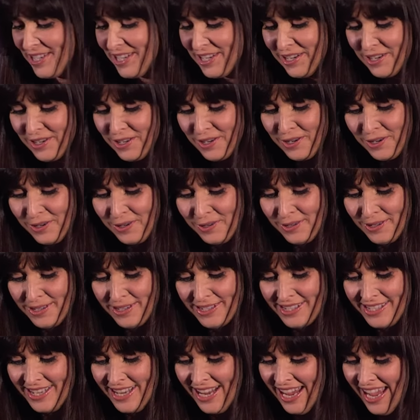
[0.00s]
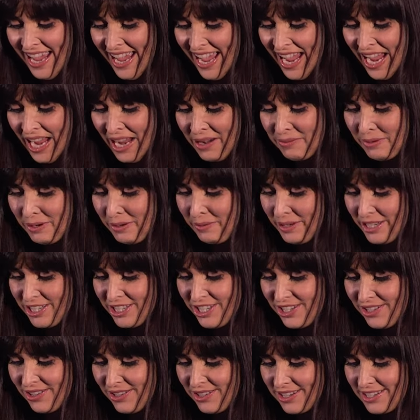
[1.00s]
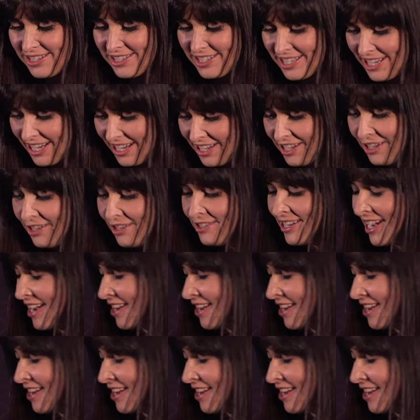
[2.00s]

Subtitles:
to your goals, and we wish you continued